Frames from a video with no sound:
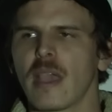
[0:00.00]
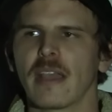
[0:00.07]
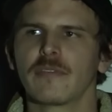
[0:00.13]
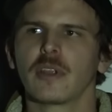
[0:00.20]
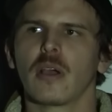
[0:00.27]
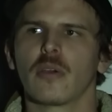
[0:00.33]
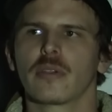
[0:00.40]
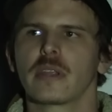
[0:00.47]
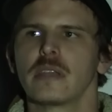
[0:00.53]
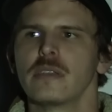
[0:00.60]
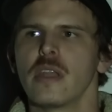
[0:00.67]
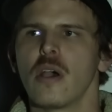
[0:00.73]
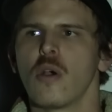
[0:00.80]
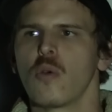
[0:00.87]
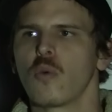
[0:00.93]
have to already
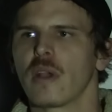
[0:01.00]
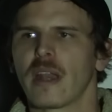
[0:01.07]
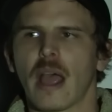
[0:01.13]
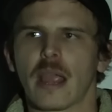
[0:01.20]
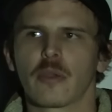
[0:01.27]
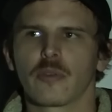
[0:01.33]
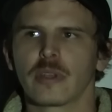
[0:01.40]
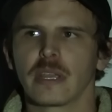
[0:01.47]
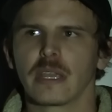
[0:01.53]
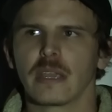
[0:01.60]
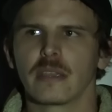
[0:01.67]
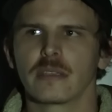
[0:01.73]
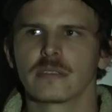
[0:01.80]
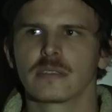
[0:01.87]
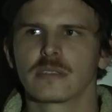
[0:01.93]
know what
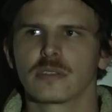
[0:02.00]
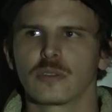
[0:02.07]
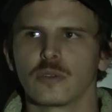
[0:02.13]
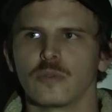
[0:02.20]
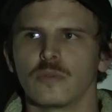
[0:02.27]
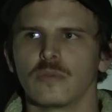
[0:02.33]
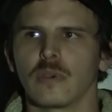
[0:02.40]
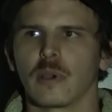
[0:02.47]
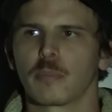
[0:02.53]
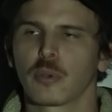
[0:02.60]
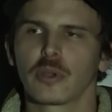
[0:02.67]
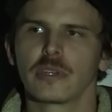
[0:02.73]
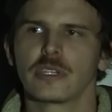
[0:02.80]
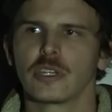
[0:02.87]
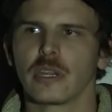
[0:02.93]
irony is to
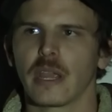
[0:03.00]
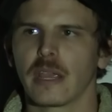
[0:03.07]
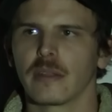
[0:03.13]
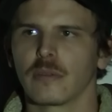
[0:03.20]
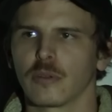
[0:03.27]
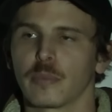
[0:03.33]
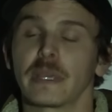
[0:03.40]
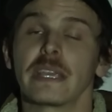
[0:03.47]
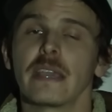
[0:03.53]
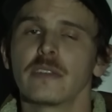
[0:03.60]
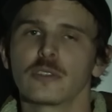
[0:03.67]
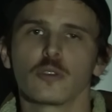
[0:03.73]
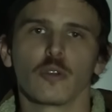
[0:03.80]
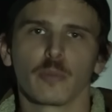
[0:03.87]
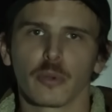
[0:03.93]
appreciate or
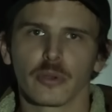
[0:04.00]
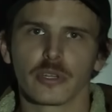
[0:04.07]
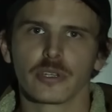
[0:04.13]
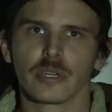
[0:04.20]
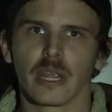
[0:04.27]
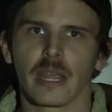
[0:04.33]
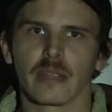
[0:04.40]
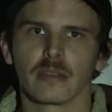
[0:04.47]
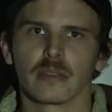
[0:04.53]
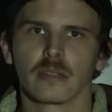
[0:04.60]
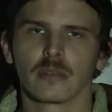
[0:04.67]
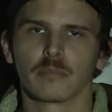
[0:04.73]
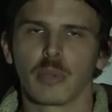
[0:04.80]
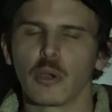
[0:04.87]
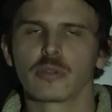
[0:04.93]
begin to appreciate
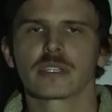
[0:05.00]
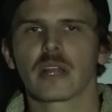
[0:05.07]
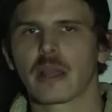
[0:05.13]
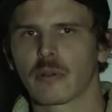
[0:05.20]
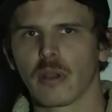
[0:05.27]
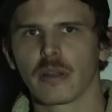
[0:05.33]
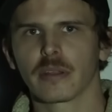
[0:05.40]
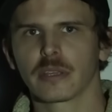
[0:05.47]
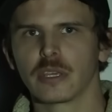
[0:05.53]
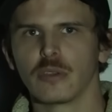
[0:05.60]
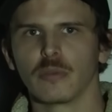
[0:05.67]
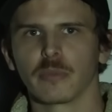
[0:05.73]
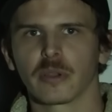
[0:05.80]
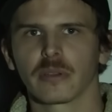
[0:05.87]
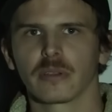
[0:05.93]
post-ironic
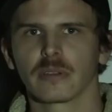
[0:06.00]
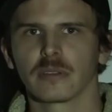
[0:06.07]
humor.